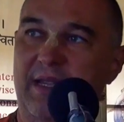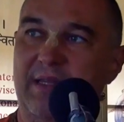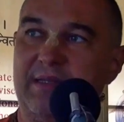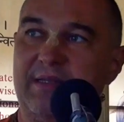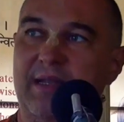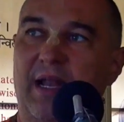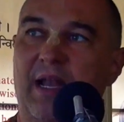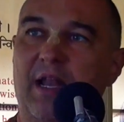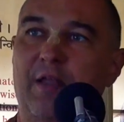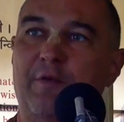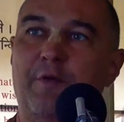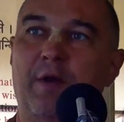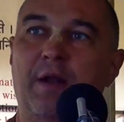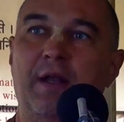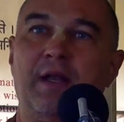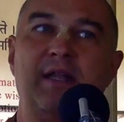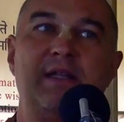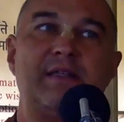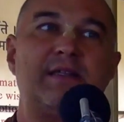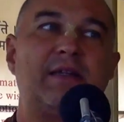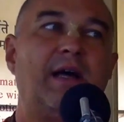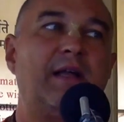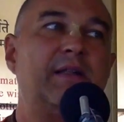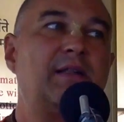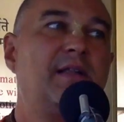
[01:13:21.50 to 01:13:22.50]
says, elephant
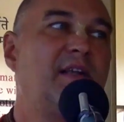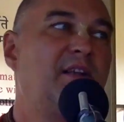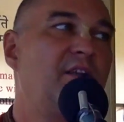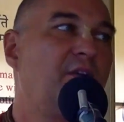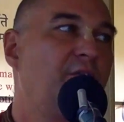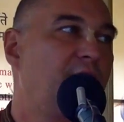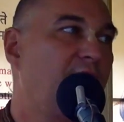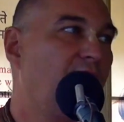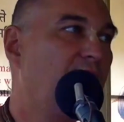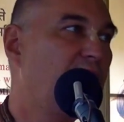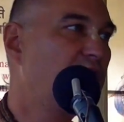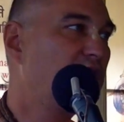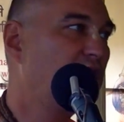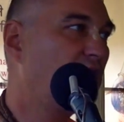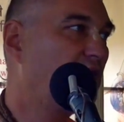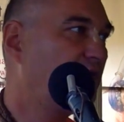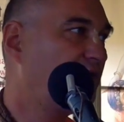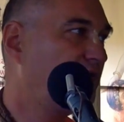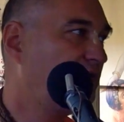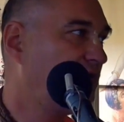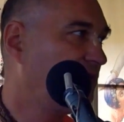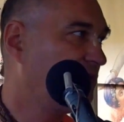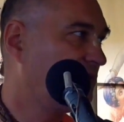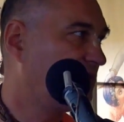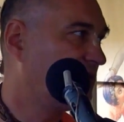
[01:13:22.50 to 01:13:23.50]
eats hundreds of kg
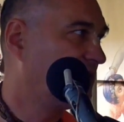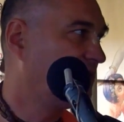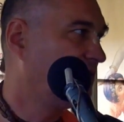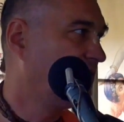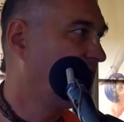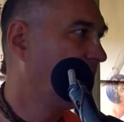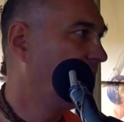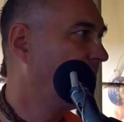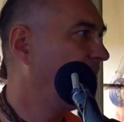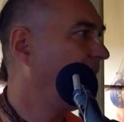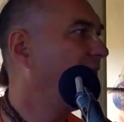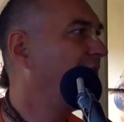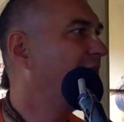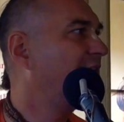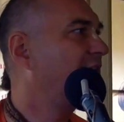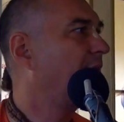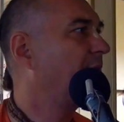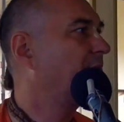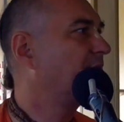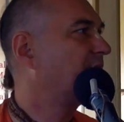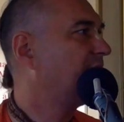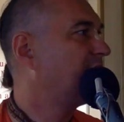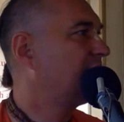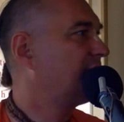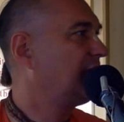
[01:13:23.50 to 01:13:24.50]
of food. Many
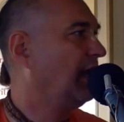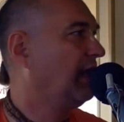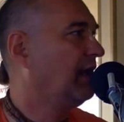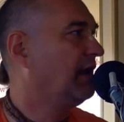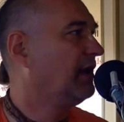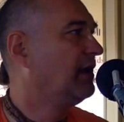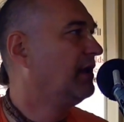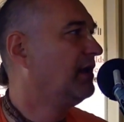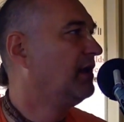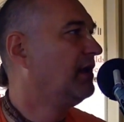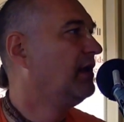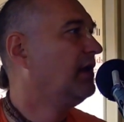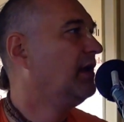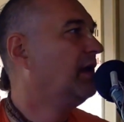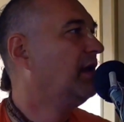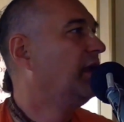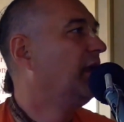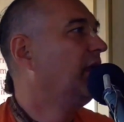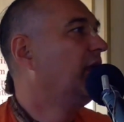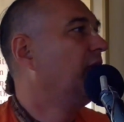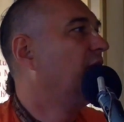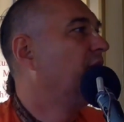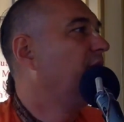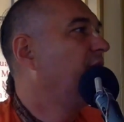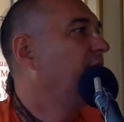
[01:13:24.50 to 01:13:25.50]
times he said,
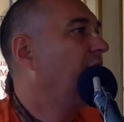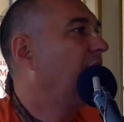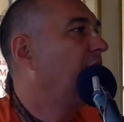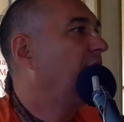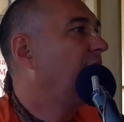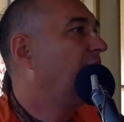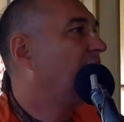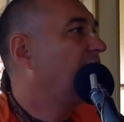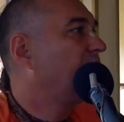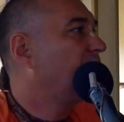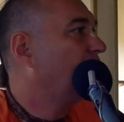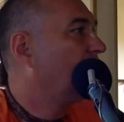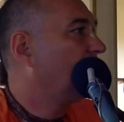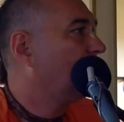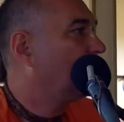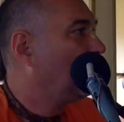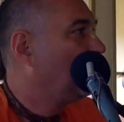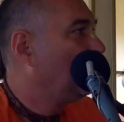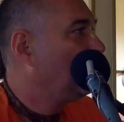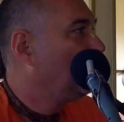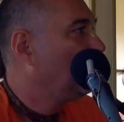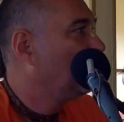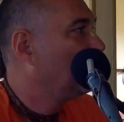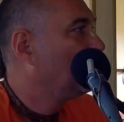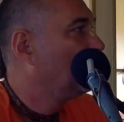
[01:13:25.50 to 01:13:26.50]
we are not
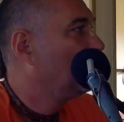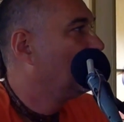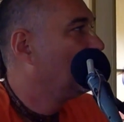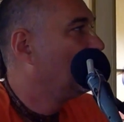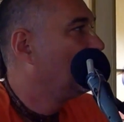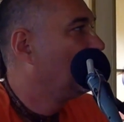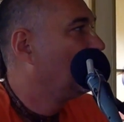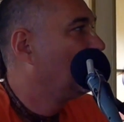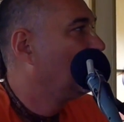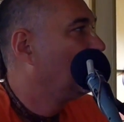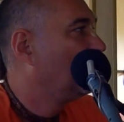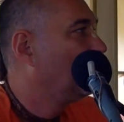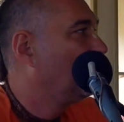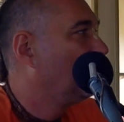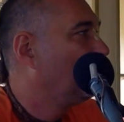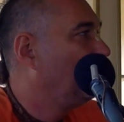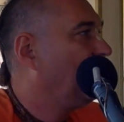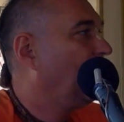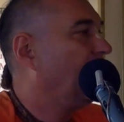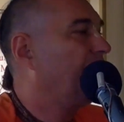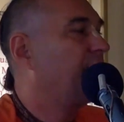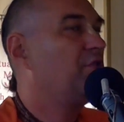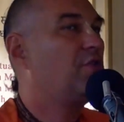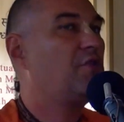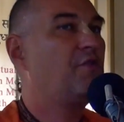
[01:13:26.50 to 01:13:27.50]
working,
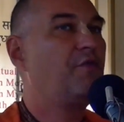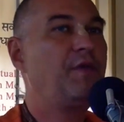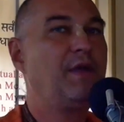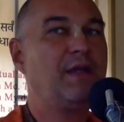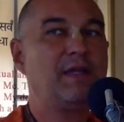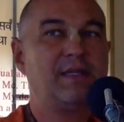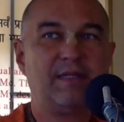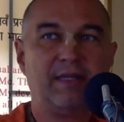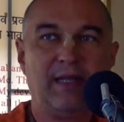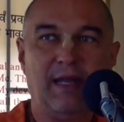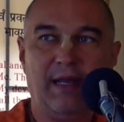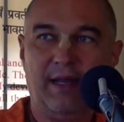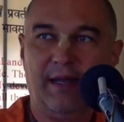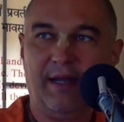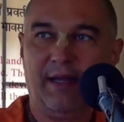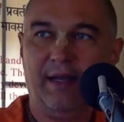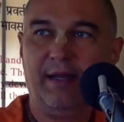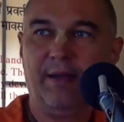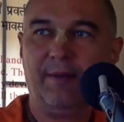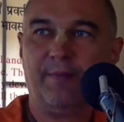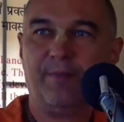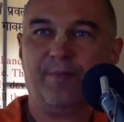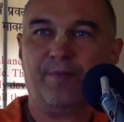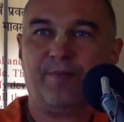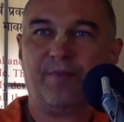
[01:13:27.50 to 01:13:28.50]
we have no fixed
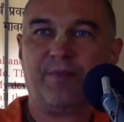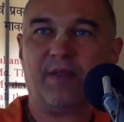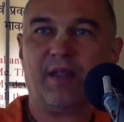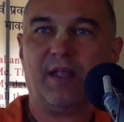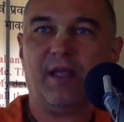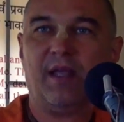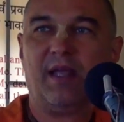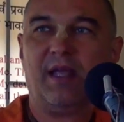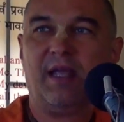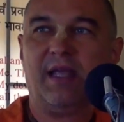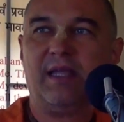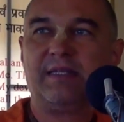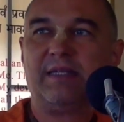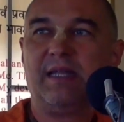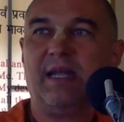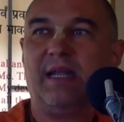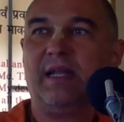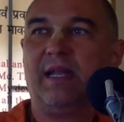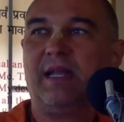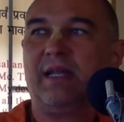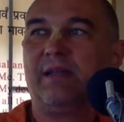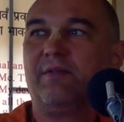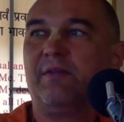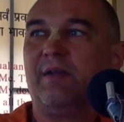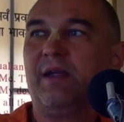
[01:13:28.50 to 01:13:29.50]
salary. He
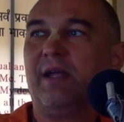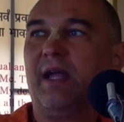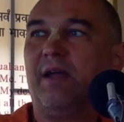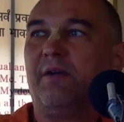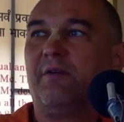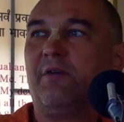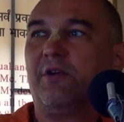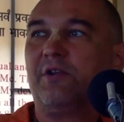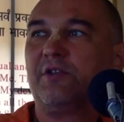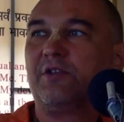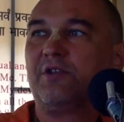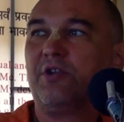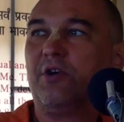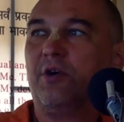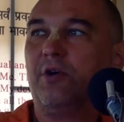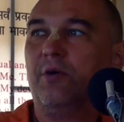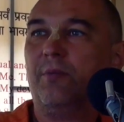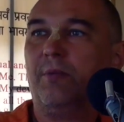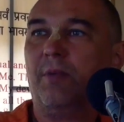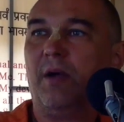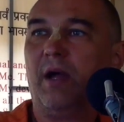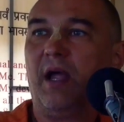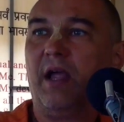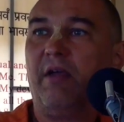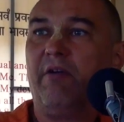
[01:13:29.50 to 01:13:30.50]
said that we have also,
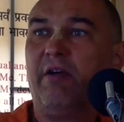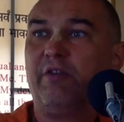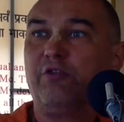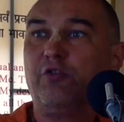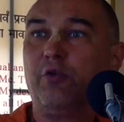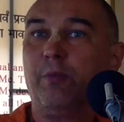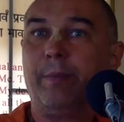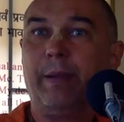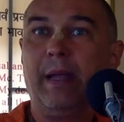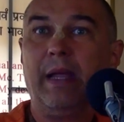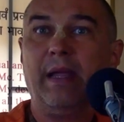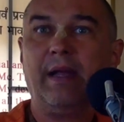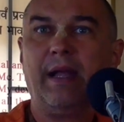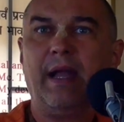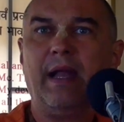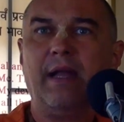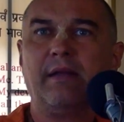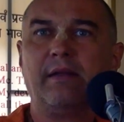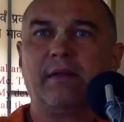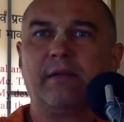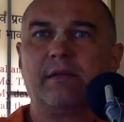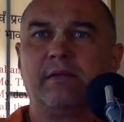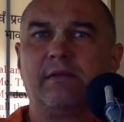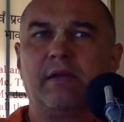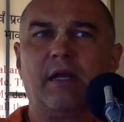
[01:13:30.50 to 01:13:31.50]
he had to pay
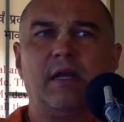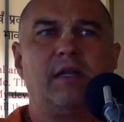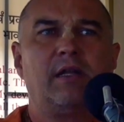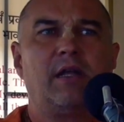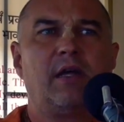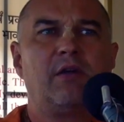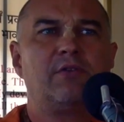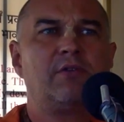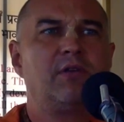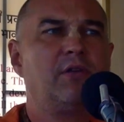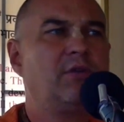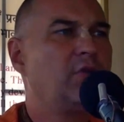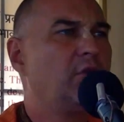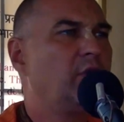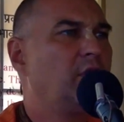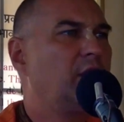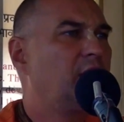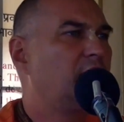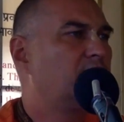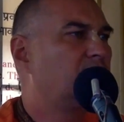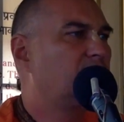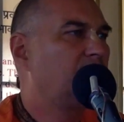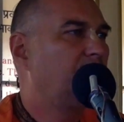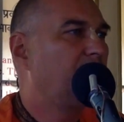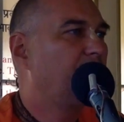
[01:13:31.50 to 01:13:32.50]
rent,
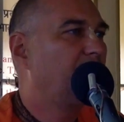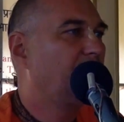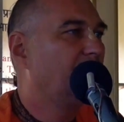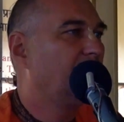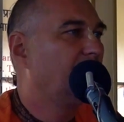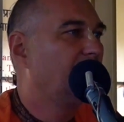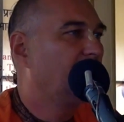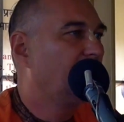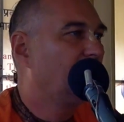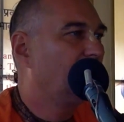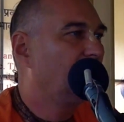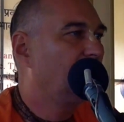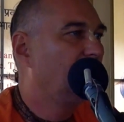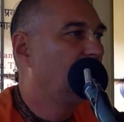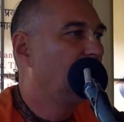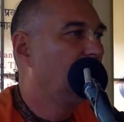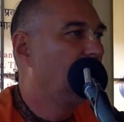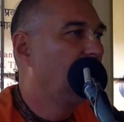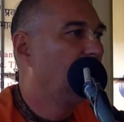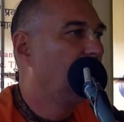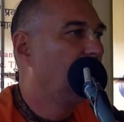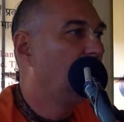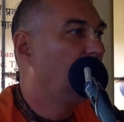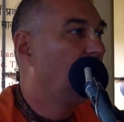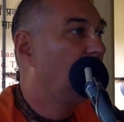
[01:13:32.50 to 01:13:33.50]
$3,000 something, you know.
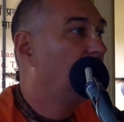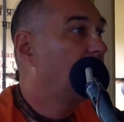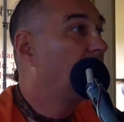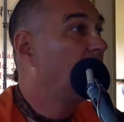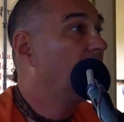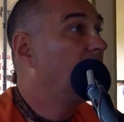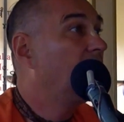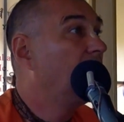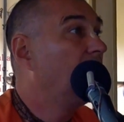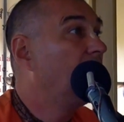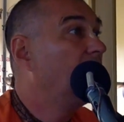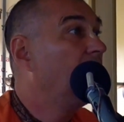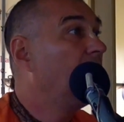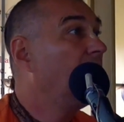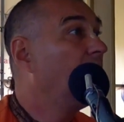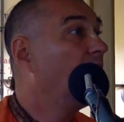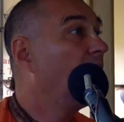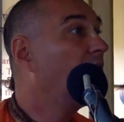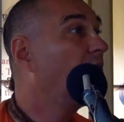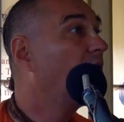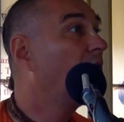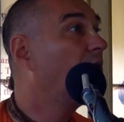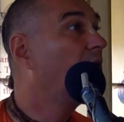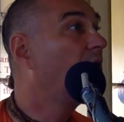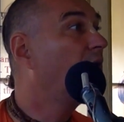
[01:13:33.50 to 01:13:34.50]
He said,
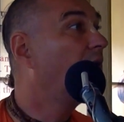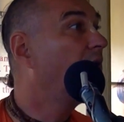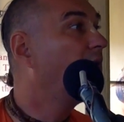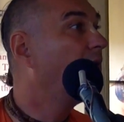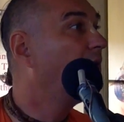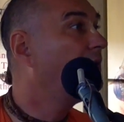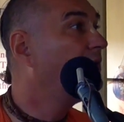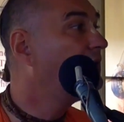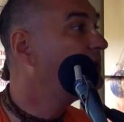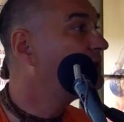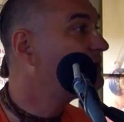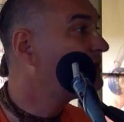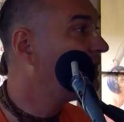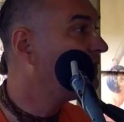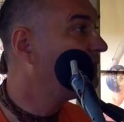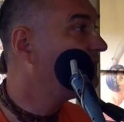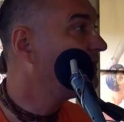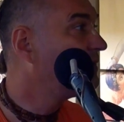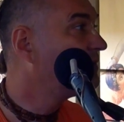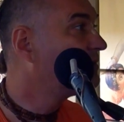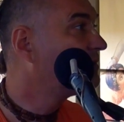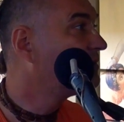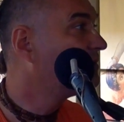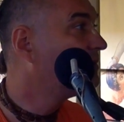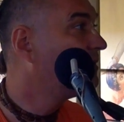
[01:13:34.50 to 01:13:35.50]
we don't have any
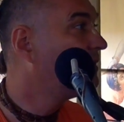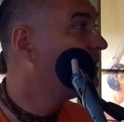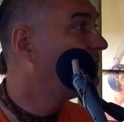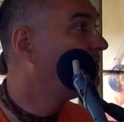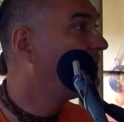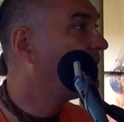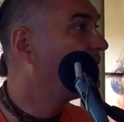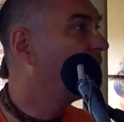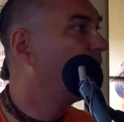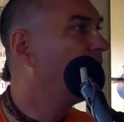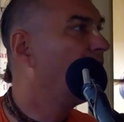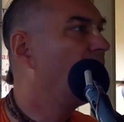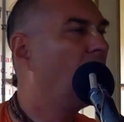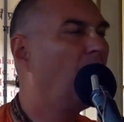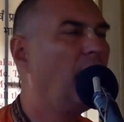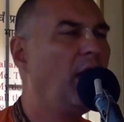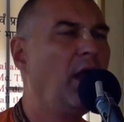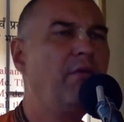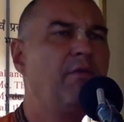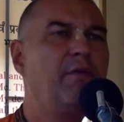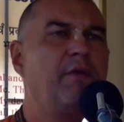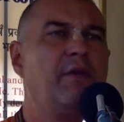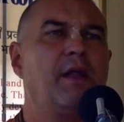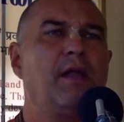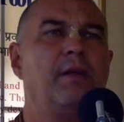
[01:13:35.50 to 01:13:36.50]
saving, but we know
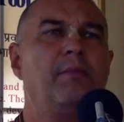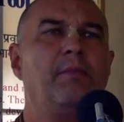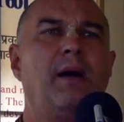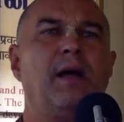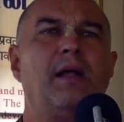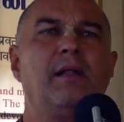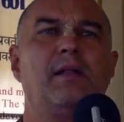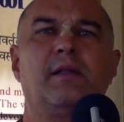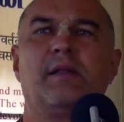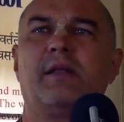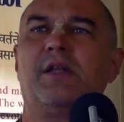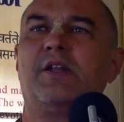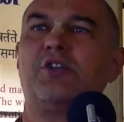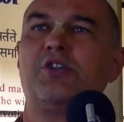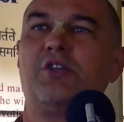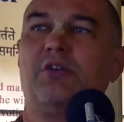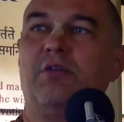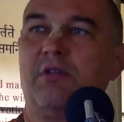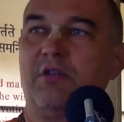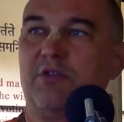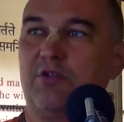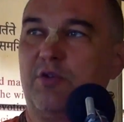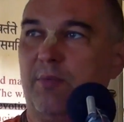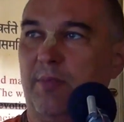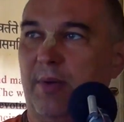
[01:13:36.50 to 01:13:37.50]
every month
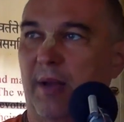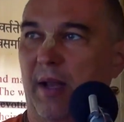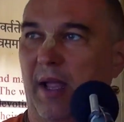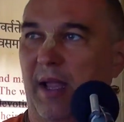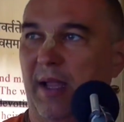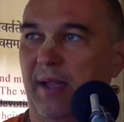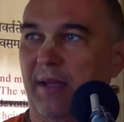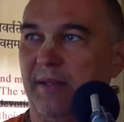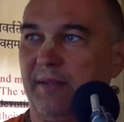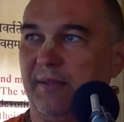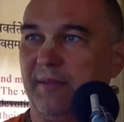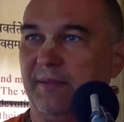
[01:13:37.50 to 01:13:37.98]
Krishna will supply.